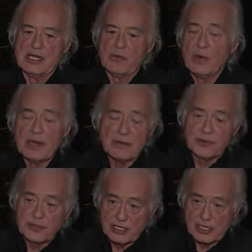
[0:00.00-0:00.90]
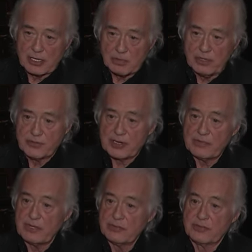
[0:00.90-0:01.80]
when I was in the Yardbirds, I
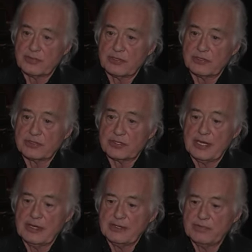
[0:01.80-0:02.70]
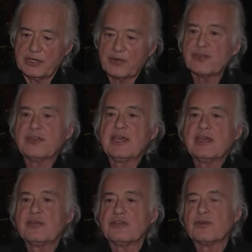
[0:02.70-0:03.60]
wrote songs on it because the thing
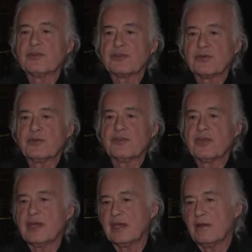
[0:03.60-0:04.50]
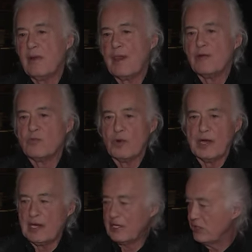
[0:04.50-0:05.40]
is, it's not the sort of thing
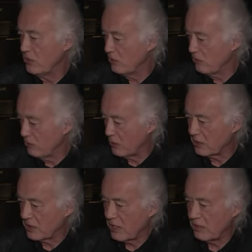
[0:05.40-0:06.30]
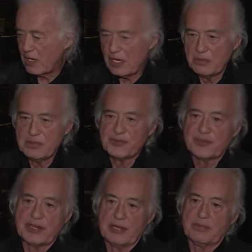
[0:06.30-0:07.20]
where you would go home and
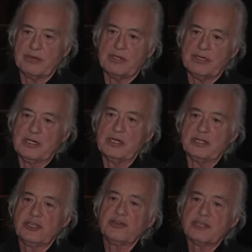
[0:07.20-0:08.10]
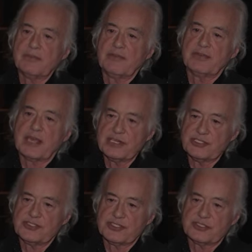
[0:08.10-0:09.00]
set up a, a huge
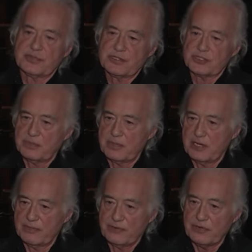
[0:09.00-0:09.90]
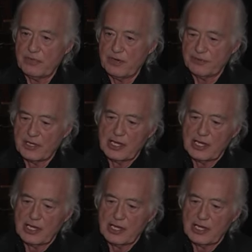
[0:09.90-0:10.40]
amplification system just to play a few riffs.